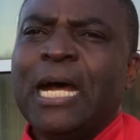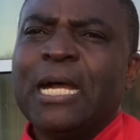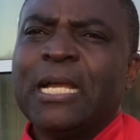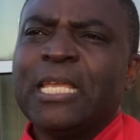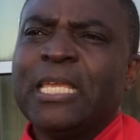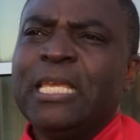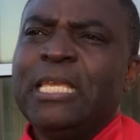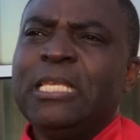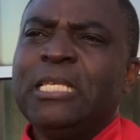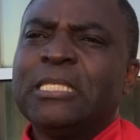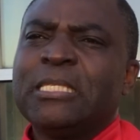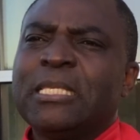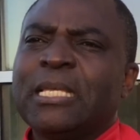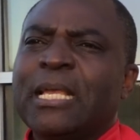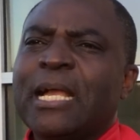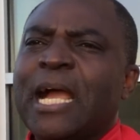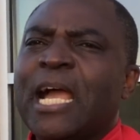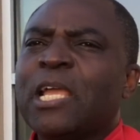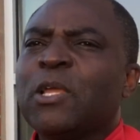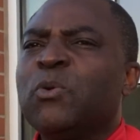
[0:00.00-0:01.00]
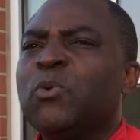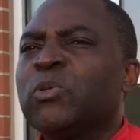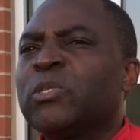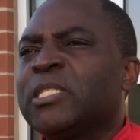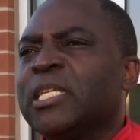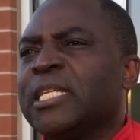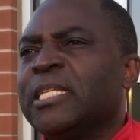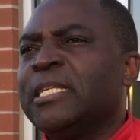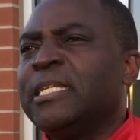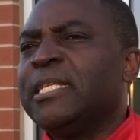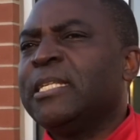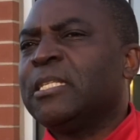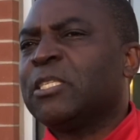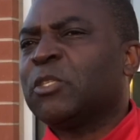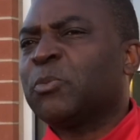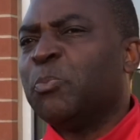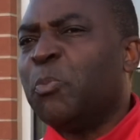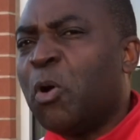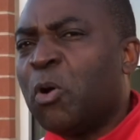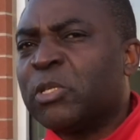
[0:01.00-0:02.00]
He's the guy who started a
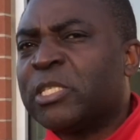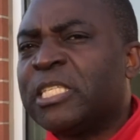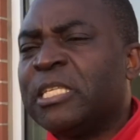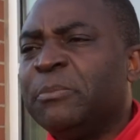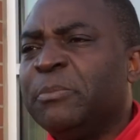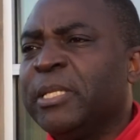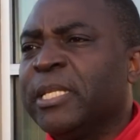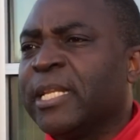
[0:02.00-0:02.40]
small team